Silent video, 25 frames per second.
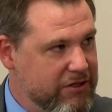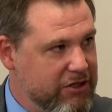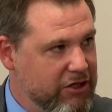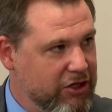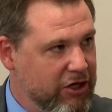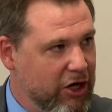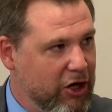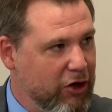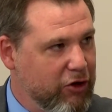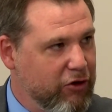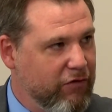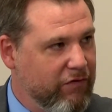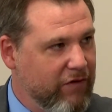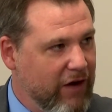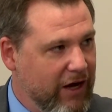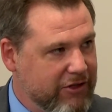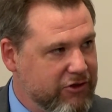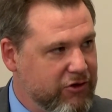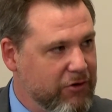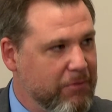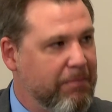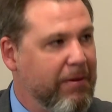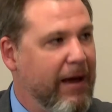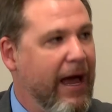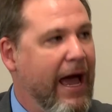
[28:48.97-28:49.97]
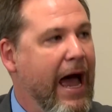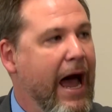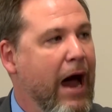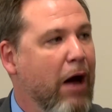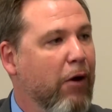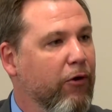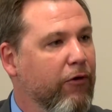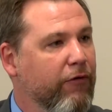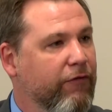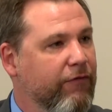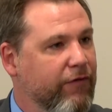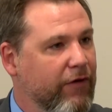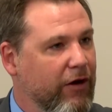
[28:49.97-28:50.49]
You've got to
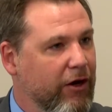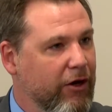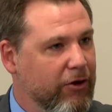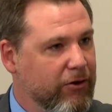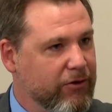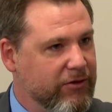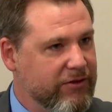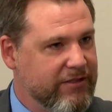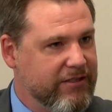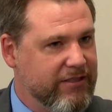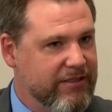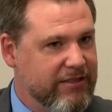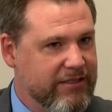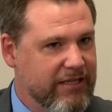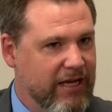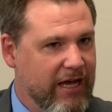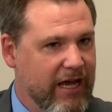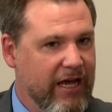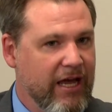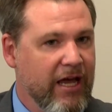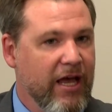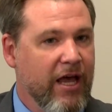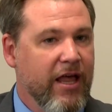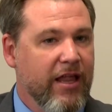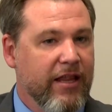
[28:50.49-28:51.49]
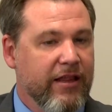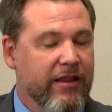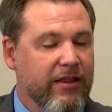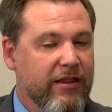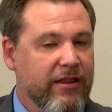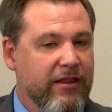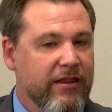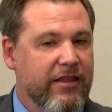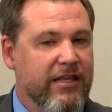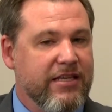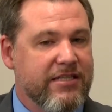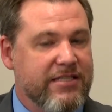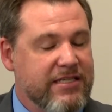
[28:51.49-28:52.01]
empower folks to say,
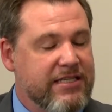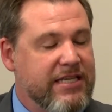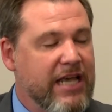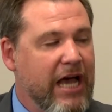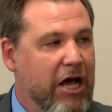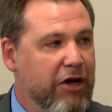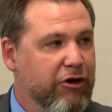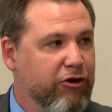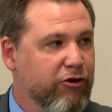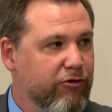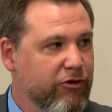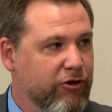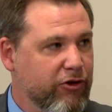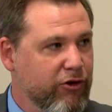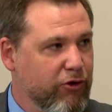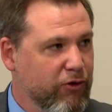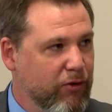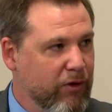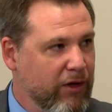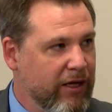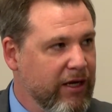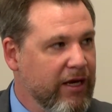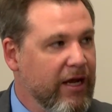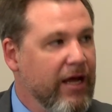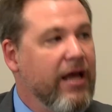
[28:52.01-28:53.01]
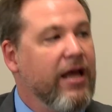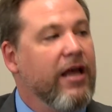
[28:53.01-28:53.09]
this is how you do it.